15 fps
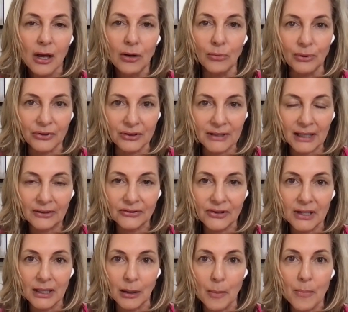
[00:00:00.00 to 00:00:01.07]
with the next
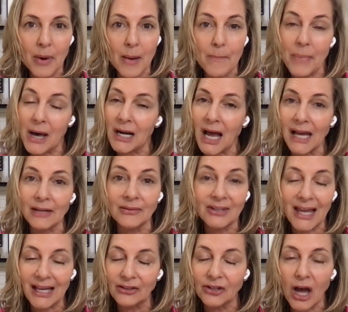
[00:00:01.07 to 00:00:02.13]
thing. But I
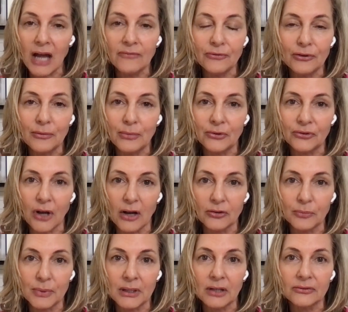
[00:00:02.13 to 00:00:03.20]
take time for the massage
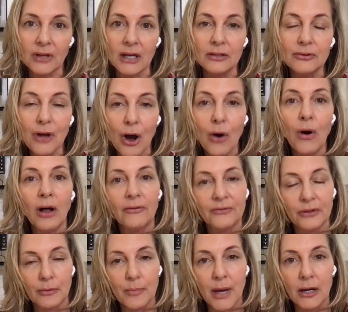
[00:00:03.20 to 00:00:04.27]
because I know I'll
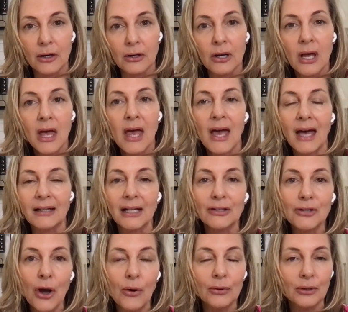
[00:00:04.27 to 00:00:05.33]
feel better and I
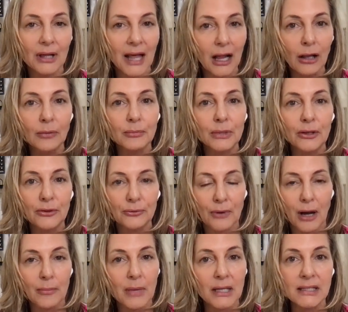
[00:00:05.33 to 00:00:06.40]
know it'll help me
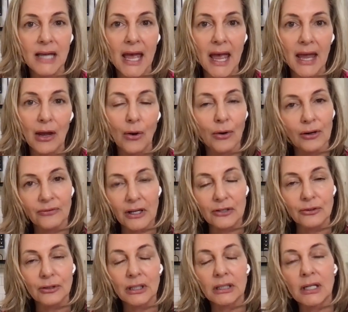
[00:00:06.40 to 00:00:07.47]
throughout my day, or if I
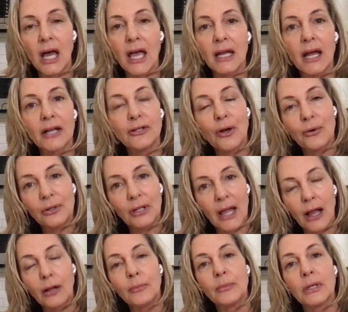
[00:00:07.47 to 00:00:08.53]
do it at night, I know it'll
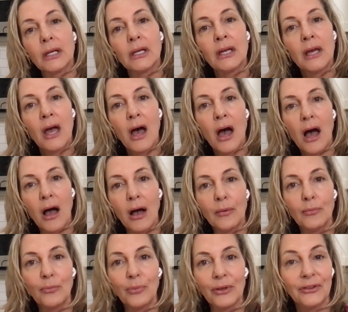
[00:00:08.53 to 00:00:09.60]
help me
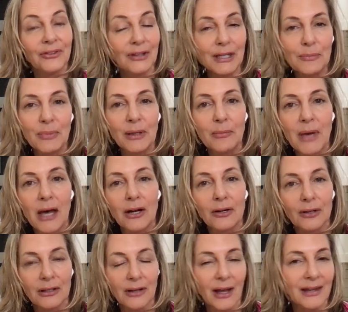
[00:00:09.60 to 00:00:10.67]
with sleeping better,
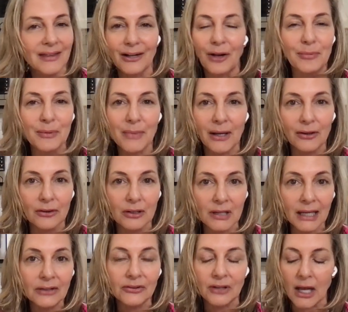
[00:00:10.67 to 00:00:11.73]
and then I'll be better the
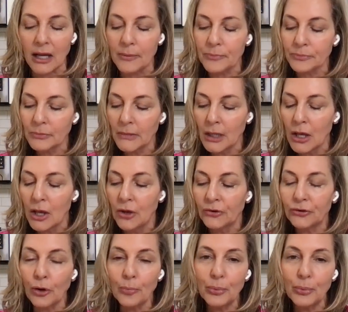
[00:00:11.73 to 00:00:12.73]
next day. So